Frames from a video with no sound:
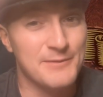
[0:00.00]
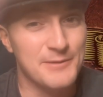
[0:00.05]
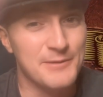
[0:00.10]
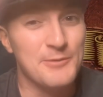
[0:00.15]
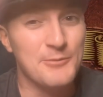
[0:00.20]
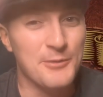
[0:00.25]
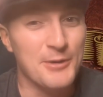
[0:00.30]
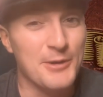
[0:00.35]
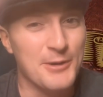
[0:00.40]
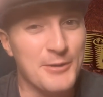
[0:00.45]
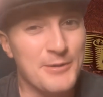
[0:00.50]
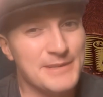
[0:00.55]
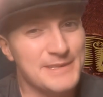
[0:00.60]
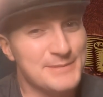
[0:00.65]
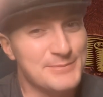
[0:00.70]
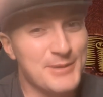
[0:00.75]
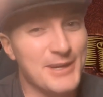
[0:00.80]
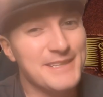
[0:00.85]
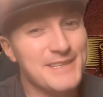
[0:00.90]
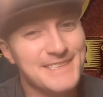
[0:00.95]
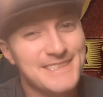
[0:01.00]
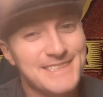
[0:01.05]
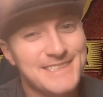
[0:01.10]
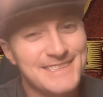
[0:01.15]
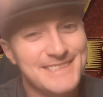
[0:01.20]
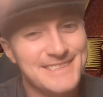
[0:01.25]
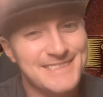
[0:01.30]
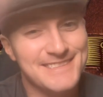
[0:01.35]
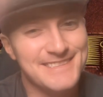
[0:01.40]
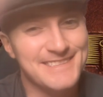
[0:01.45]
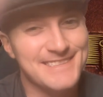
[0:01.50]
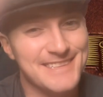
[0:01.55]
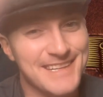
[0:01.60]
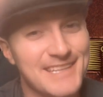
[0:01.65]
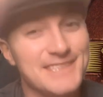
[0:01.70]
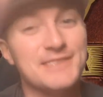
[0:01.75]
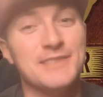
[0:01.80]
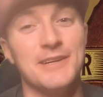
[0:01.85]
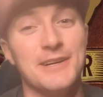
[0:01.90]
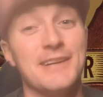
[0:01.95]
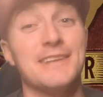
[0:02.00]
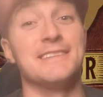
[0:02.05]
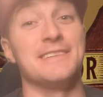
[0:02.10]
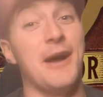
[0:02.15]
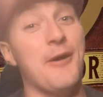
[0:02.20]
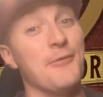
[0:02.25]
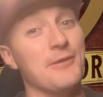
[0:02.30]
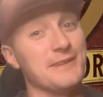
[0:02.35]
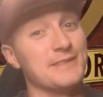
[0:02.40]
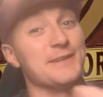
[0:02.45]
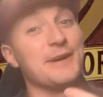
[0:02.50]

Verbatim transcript: You want to know what this project is? That's good, because I want to